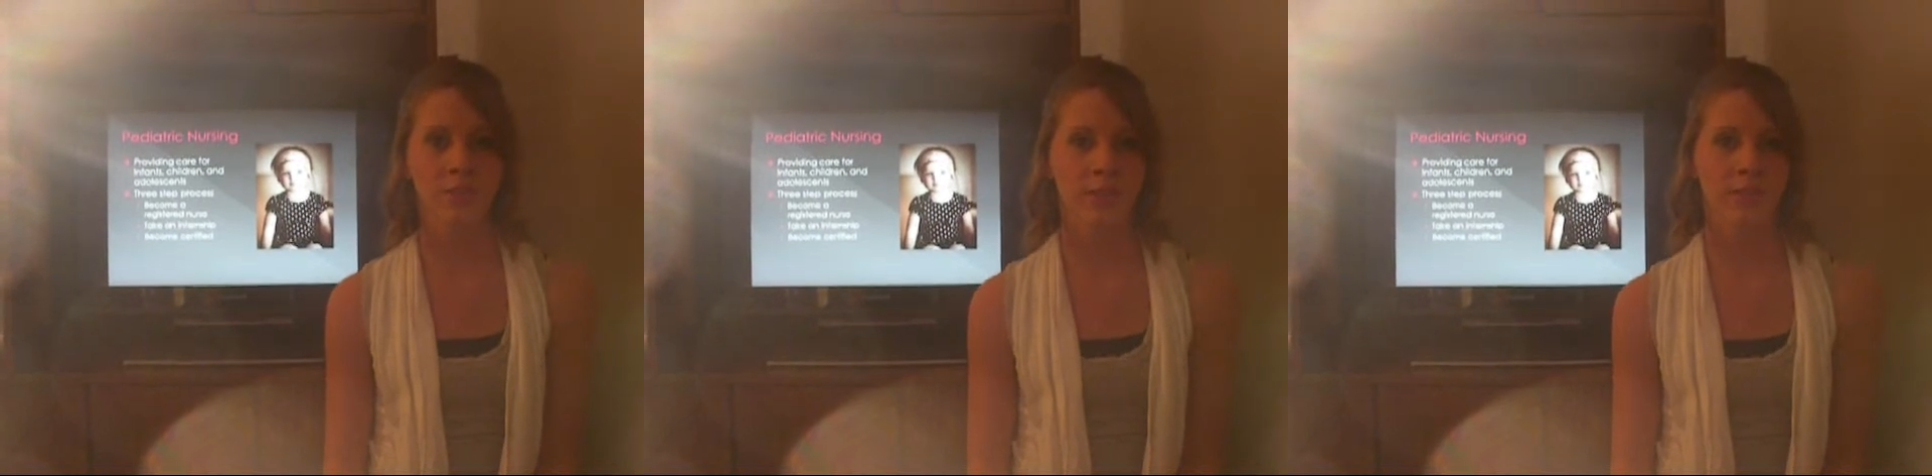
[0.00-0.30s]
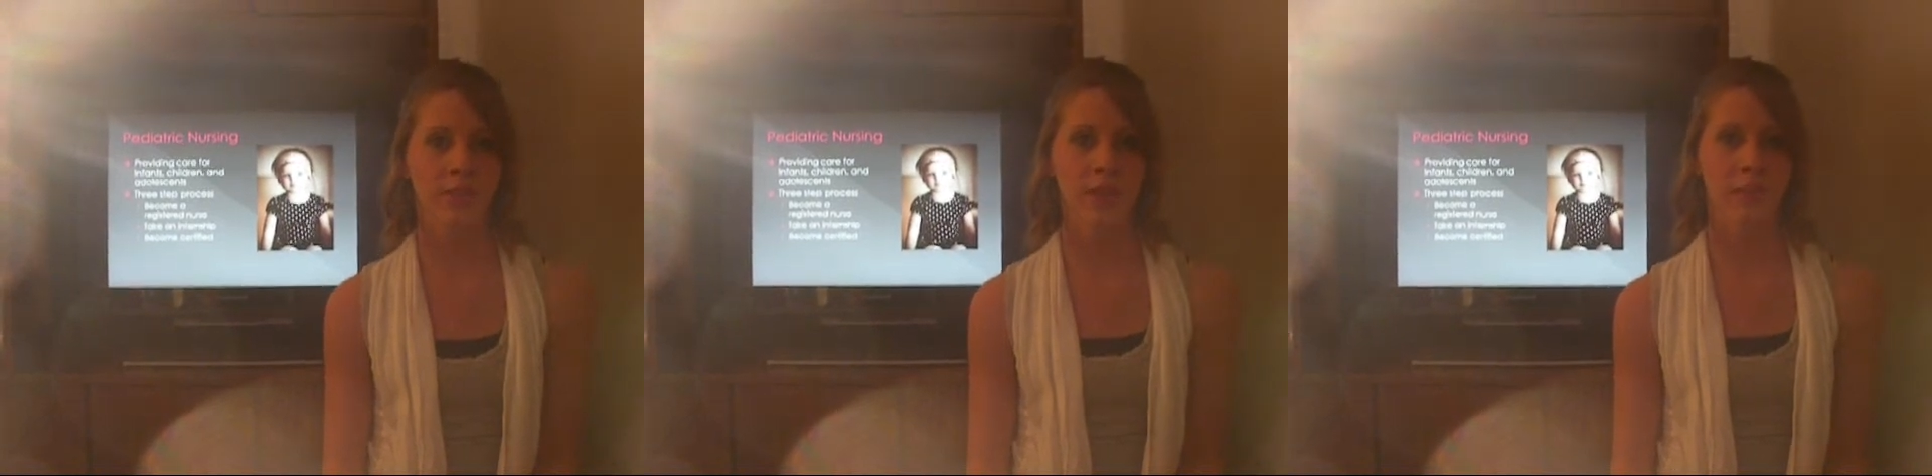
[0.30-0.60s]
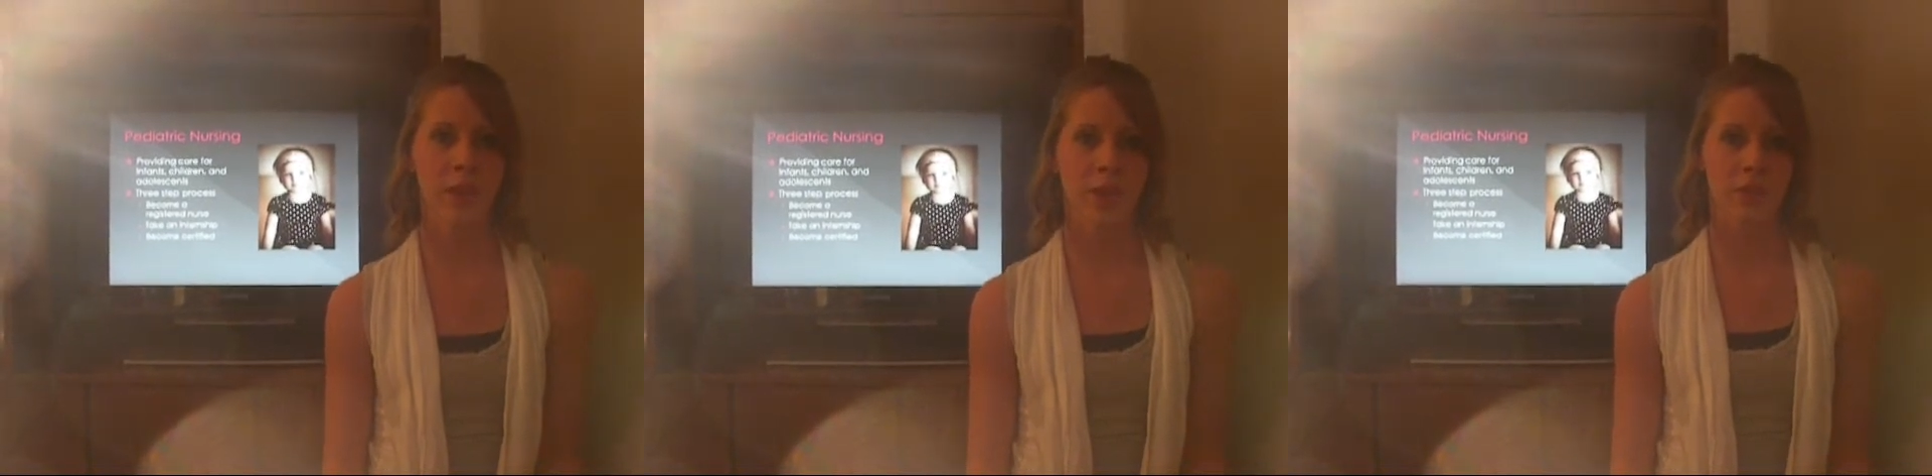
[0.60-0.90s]

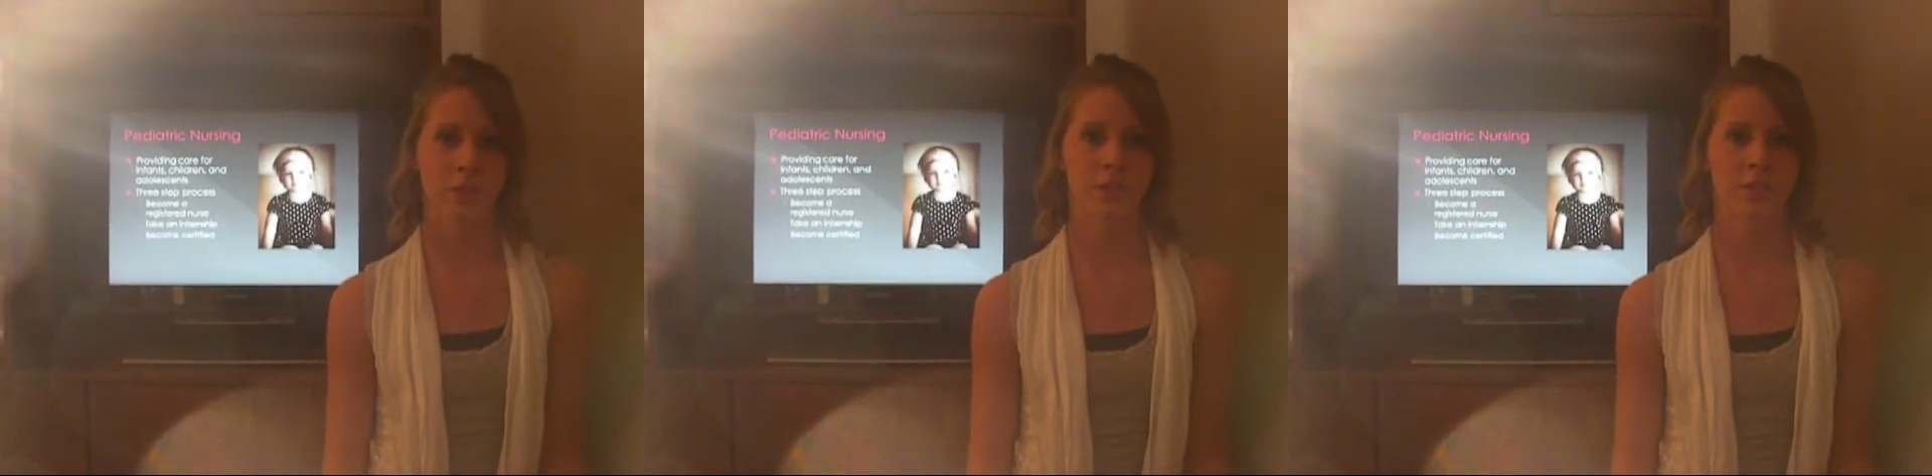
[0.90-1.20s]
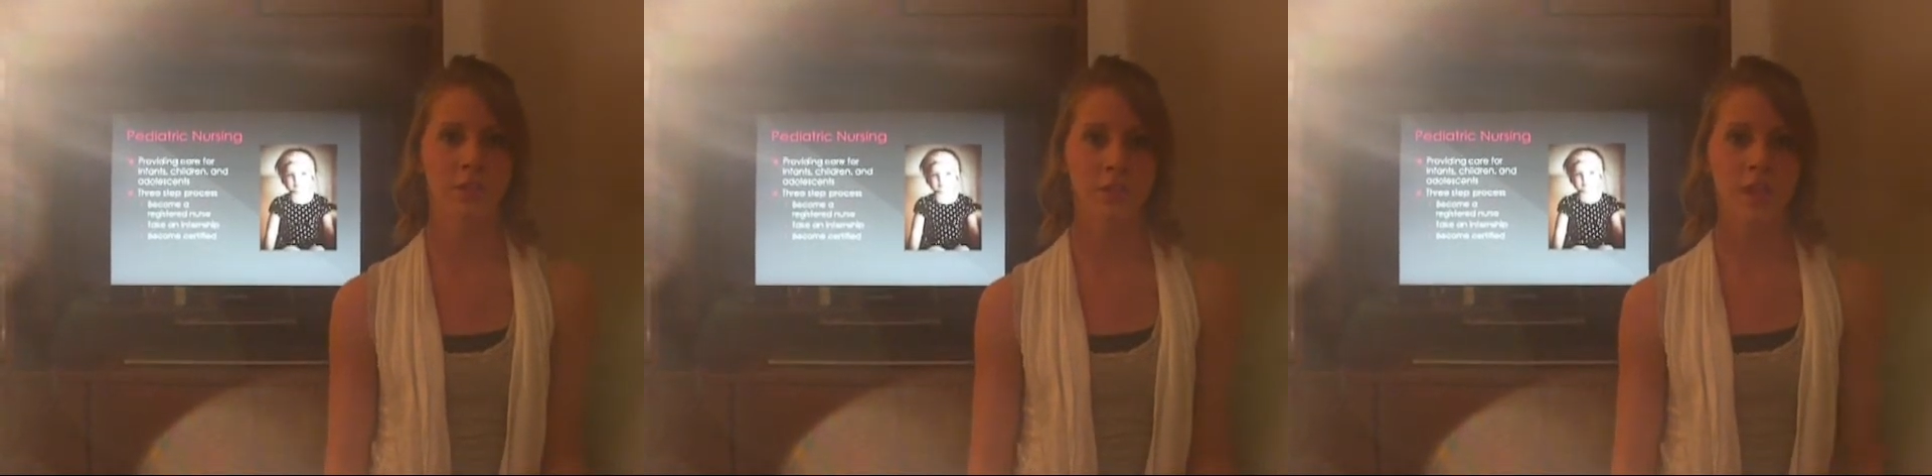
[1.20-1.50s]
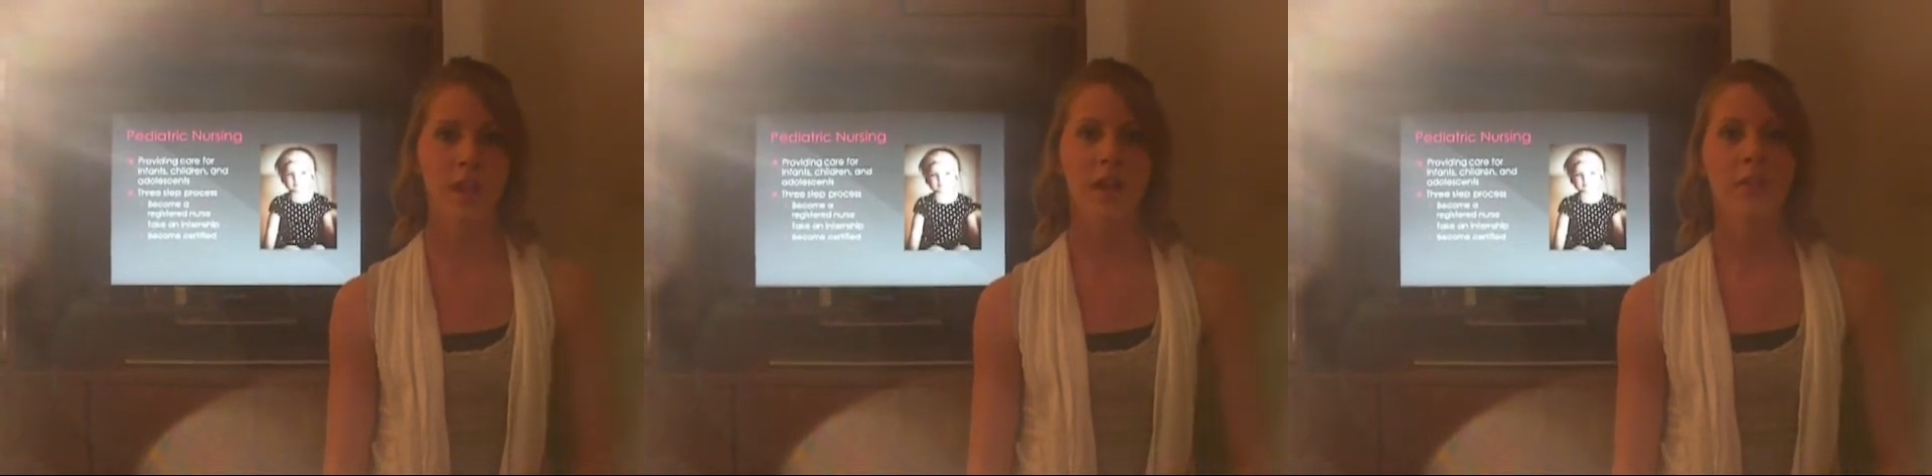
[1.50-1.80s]
specifically a pediatric nurse.
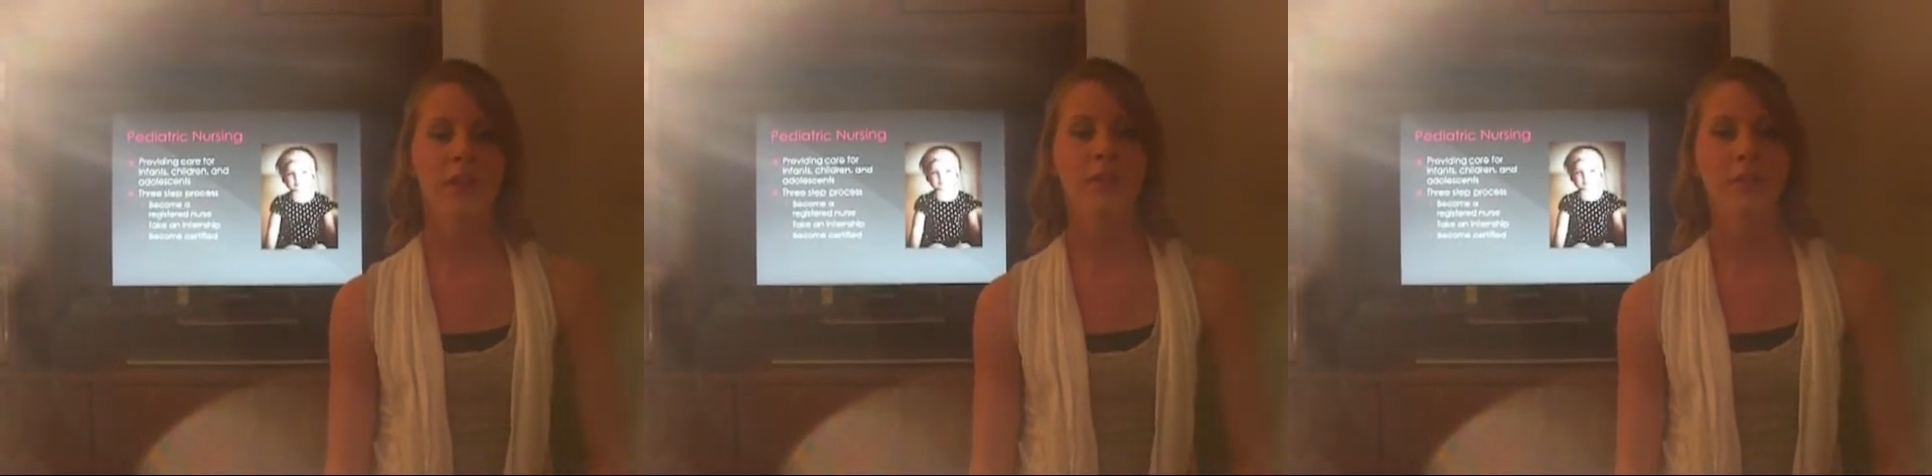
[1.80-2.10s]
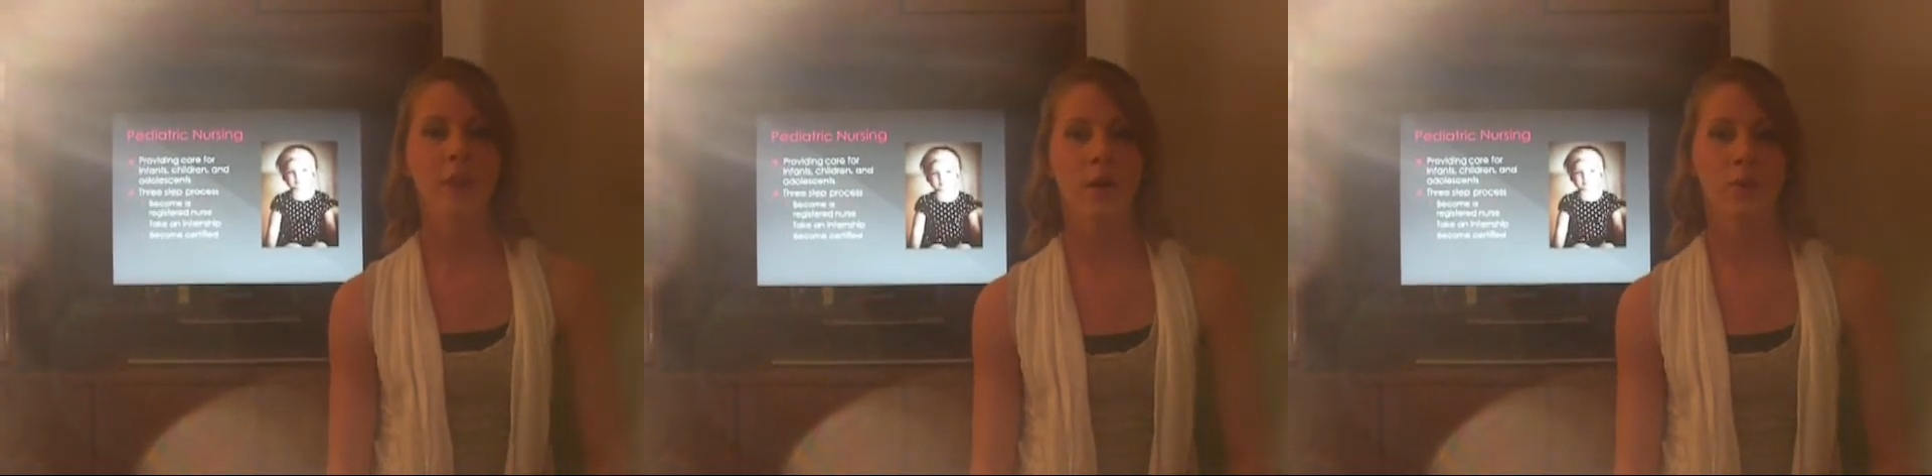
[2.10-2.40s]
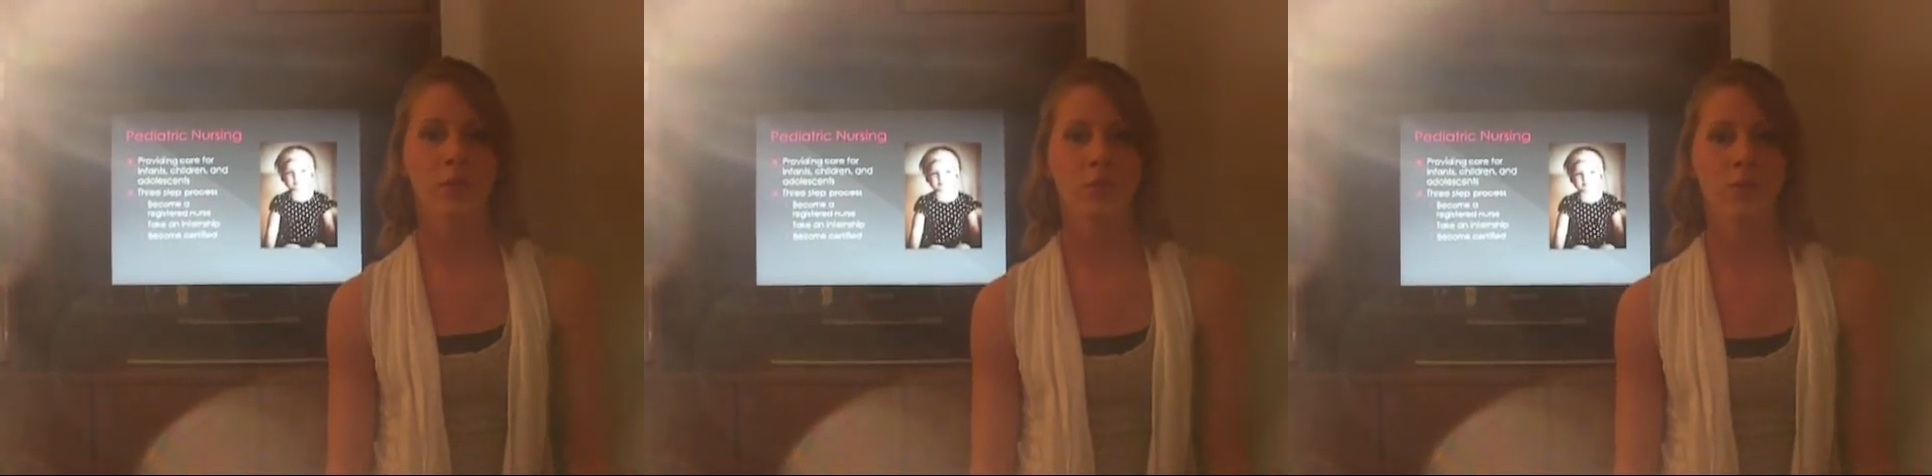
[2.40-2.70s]
Therefore,
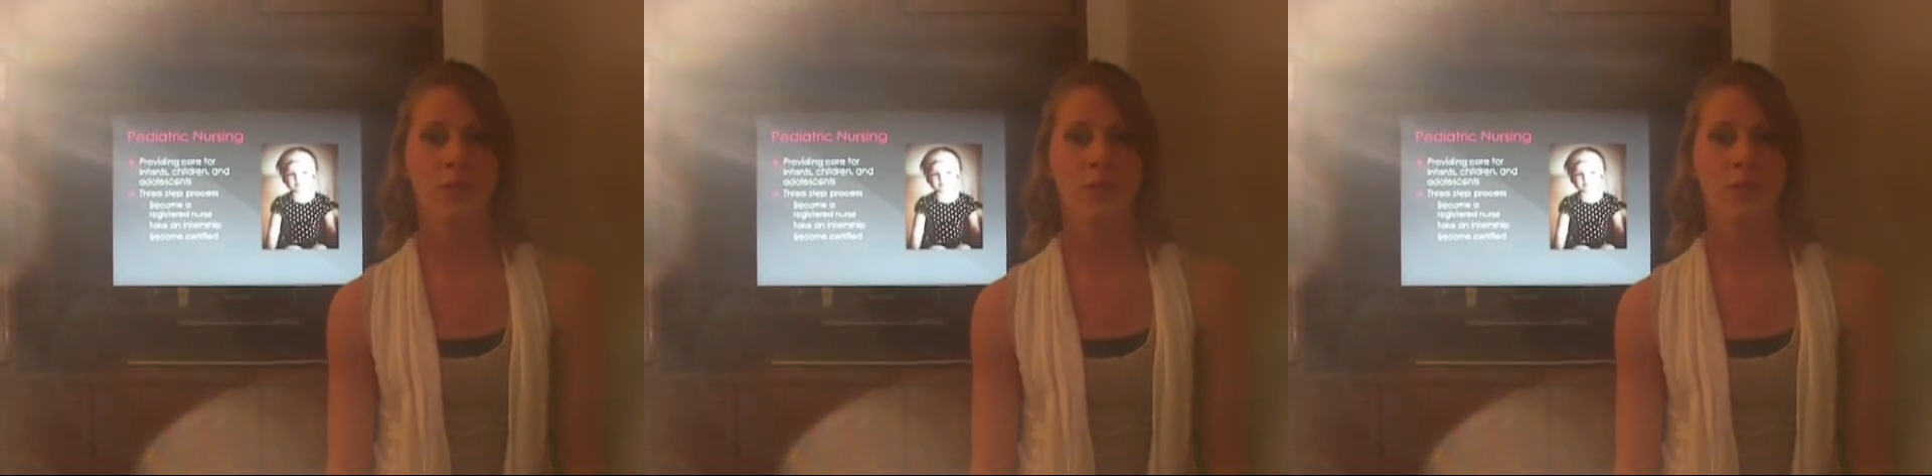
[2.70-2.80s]
I wanted